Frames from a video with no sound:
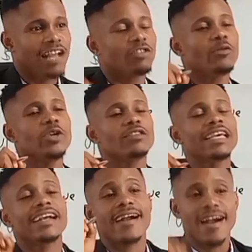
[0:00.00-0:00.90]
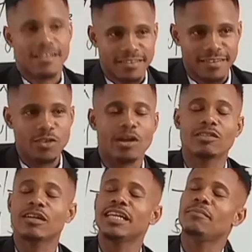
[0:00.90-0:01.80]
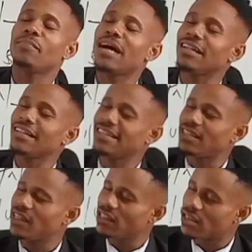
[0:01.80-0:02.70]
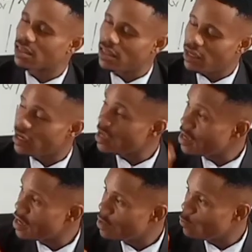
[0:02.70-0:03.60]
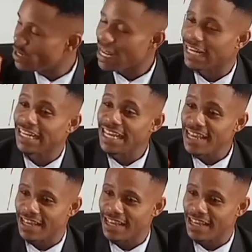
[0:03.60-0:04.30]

And so when you say cat, you are talking about this A with an